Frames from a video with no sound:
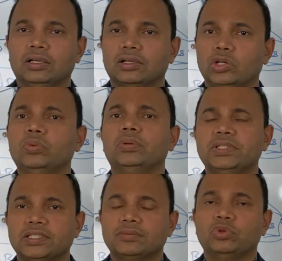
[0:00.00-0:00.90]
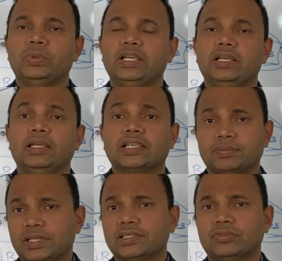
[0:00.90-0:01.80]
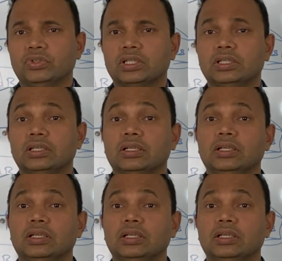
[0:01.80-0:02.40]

global business mobility, expansion worker,